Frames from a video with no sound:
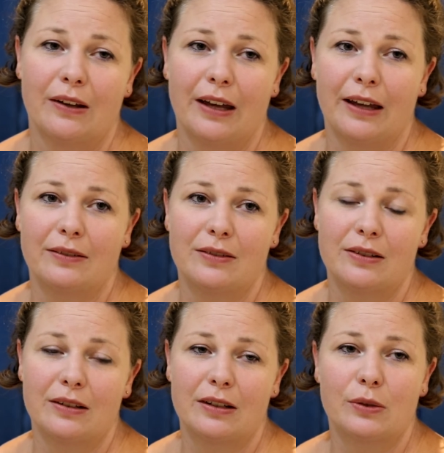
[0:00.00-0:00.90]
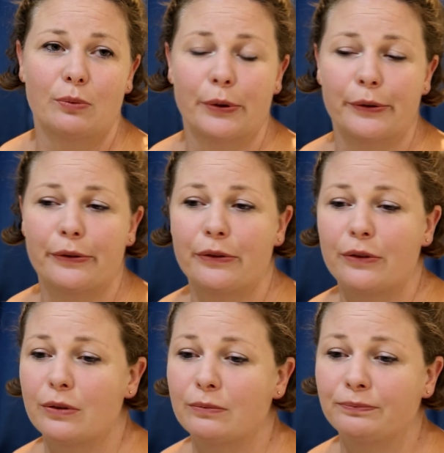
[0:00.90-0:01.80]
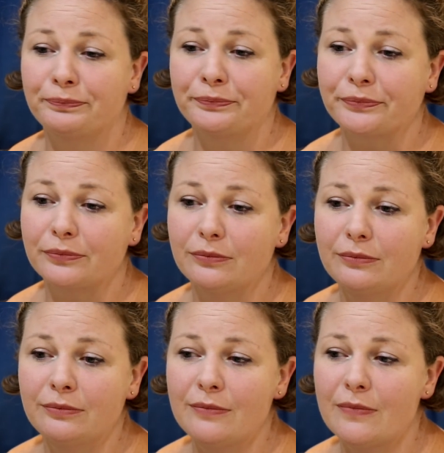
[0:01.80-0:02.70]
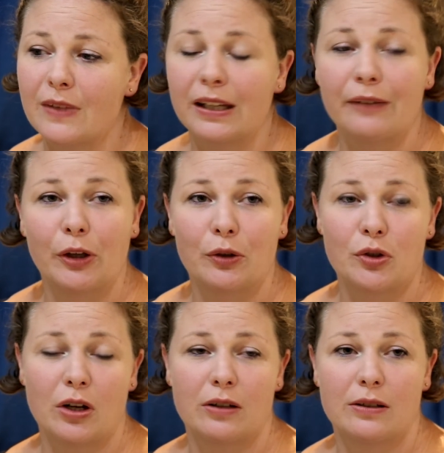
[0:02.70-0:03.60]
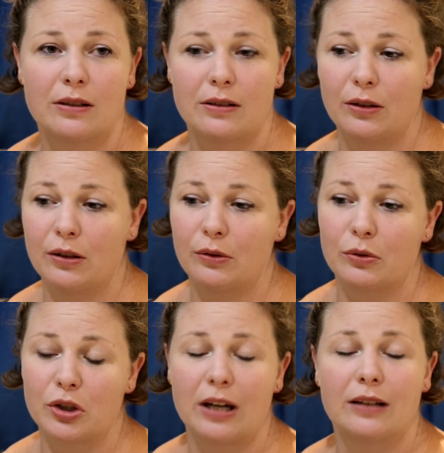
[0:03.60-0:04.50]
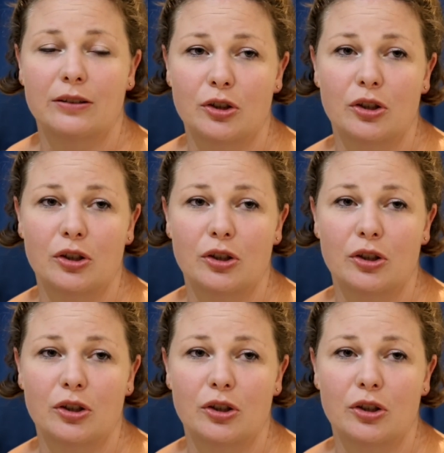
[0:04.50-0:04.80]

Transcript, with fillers: And it's worth giving your, chance, your child a